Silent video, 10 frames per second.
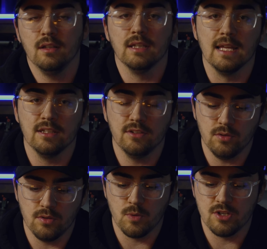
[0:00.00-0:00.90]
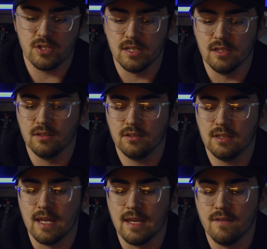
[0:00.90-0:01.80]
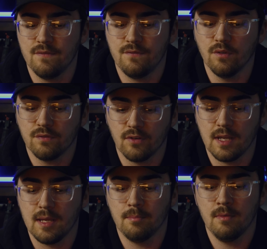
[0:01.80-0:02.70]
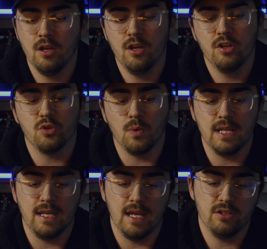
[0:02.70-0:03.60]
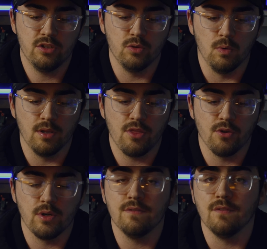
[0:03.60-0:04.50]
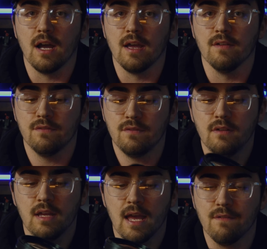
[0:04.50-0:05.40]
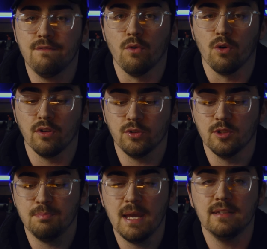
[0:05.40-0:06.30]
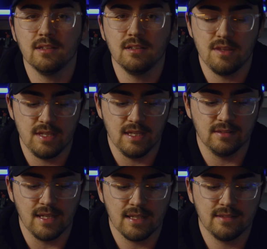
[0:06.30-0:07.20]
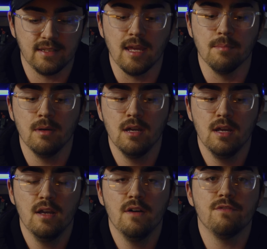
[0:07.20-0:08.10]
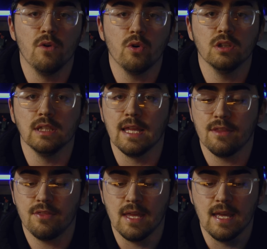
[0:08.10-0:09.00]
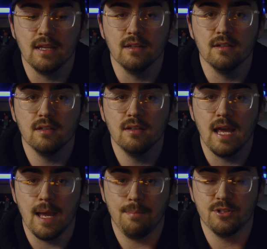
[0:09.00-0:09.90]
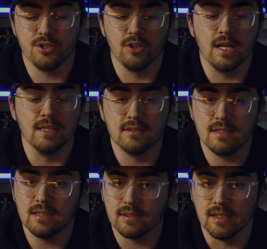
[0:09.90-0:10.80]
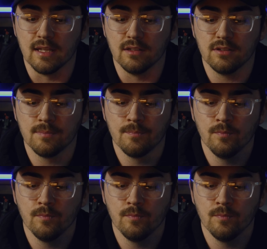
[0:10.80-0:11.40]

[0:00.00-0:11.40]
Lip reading: lens, which is a full frame 28 to 135 f4. So it's basically the exact same focal length and aperture as this lens,